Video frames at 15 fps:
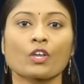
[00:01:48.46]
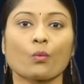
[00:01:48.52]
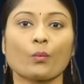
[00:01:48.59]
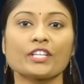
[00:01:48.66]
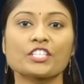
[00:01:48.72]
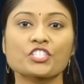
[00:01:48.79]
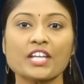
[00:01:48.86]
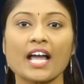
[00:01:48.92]

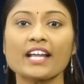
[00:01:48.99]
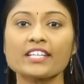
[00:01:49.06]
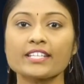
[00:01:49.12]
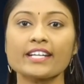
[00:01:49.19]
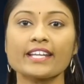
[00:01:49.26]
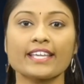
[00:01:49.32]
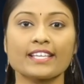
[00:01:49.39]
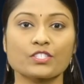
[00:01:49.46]
which
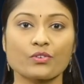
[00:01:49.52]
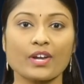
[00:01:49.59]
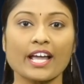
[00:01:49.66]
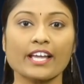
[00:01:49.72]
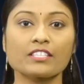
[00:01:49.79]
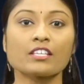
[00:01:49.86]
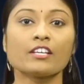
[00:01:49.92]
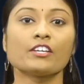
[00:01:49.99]
charted his
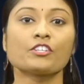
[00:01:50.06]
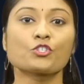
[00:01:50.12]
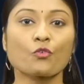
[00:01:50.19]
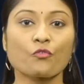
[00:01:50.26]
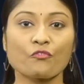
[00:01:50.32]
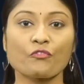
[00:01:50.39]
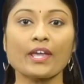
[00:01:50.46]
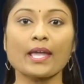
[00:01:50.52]
rise
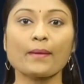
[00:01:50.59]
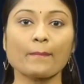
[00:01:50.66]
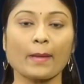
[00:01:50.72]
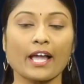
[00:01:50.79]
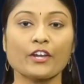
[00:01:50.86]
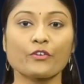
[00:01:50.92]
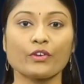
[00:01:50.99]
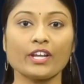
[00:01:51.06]
to fame
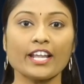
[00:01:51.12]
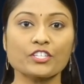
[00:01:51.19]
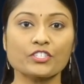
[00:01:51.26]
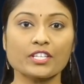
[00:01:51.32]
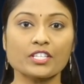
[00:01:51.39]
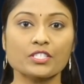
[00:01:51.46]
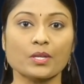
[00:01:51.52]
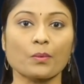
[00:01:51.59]
and
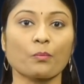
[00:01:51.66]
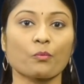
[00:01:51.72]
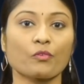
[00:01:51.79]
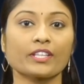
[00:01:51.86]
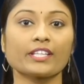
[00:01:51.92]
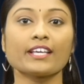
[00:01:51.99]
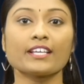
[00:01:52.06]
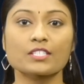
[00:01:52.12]
relationship
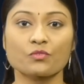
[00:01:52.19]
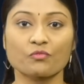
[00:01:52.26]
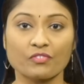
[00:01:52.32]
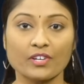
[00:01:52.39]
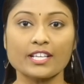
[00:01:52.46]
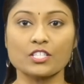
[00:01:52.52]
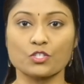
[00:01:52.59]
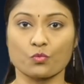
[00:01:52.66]
with his
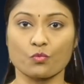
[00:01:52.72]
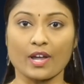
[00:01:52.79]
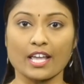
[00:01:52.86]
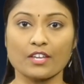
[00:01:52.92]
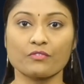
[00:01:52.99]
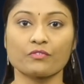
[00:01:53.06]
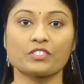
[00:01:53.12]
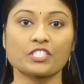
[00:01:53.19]
first
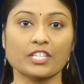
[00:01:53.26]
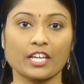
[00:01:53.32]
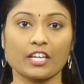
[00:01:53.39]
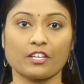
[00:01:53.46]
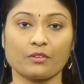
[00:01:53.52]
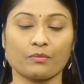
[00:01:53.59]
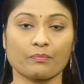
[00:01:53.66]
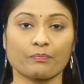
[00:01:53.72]
wife
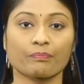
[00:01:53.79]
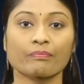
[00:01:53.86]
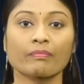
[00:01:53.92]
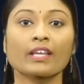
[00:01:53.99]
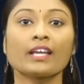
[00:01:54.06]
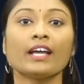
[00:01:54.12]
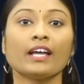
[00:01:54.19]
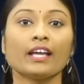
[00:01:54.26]
Jane.
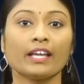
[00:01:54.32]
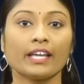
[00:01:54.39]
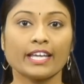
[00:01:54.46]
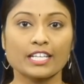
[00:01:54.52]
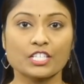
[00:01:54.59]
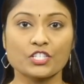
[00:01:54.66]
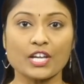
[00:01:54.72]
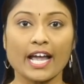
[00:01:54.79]

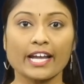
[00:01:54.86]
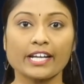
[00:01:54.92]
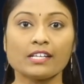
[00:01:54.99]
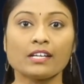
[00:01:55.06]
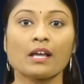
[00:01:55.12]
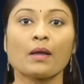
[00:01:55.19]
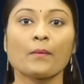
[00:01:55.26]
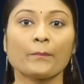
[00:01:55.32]
He died
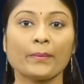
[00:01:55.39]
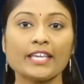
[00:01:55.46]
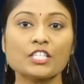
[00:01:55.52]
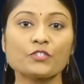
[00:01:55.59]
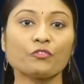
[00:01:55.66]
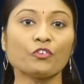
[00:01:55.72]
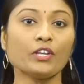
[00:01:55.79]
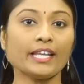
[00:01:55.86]

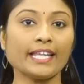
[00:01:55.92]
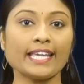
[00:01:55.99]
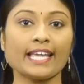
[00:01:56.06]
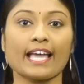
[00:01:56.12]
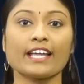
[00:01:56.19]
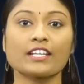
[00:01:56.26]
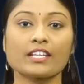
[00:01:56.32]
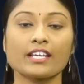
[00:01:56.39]
peacefully
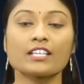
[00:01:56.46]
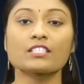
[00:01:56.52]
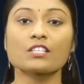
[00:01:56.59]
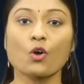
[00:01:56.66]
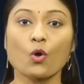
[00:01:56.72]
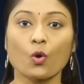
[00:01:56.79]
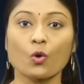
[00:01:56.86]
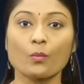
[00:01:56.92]
at his
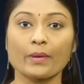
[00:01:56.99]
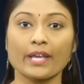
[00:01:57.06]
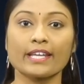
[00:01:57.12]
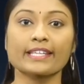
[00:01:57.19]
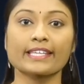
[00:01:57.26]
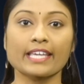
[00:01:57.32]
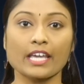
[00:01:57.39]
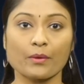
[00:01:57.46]
home
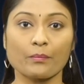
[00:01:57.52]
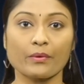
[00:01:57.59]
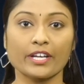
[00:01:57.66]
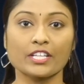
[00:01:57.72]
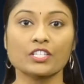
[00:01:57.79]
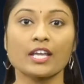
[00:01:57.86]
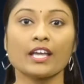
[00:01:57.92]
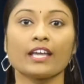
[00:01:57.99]
in
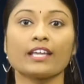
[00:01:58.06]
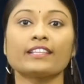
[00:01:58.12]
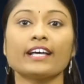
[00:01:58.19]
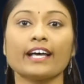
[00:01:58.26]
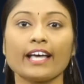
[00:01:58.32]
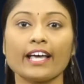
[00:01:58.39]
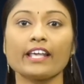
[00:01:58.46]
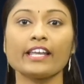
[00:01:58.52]
Cambridge in
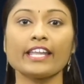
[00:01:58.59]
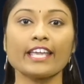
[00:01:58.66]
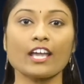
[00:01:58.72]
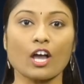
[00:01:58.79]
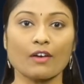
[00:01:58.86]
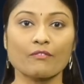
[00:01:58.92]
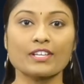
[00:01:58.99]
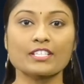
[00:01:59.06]
the early
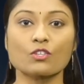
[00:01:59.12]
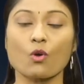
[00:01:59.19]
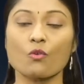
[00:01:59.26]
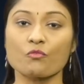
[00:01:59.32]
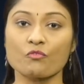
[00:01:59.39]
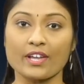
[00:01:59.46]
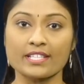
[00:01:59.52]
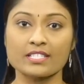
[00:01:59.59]
hours
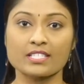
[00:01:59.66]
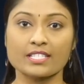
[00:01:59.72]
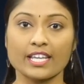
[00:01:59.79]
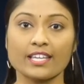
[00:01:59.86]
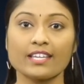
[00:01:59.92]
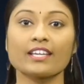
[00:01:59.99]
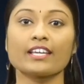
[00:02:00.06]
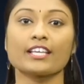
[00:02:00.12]
of
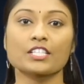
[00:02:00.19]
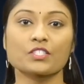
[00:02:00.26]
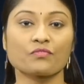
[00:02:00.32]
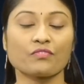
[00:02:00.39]
Wednesday, his